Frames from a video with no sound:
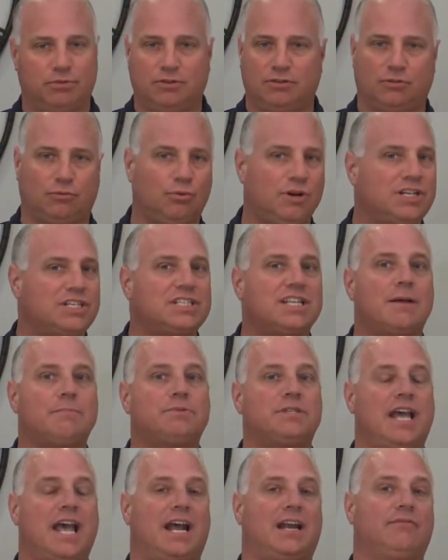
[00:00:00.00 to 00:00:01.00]
three
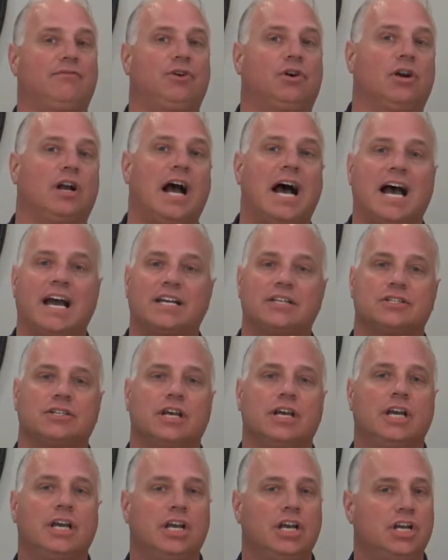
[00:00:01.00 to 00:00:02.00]
steps ahead of your guys.
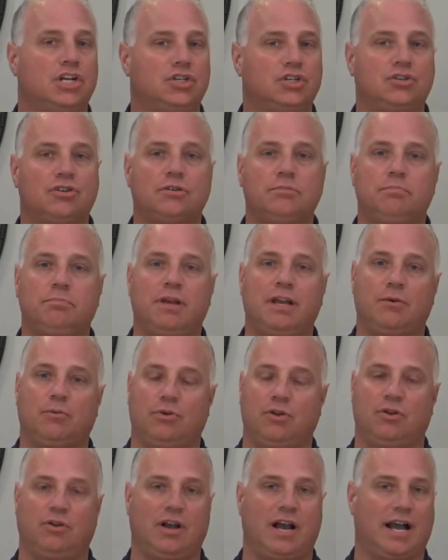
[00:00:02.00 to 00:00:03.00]
It shouldn't be
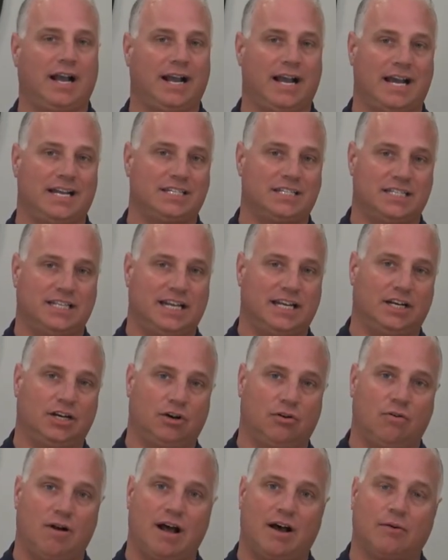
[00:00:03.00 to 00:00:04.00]
where you got guys standing
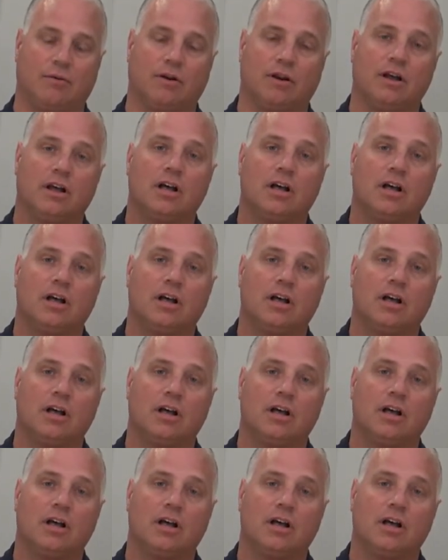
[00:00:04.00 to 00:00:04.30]
around.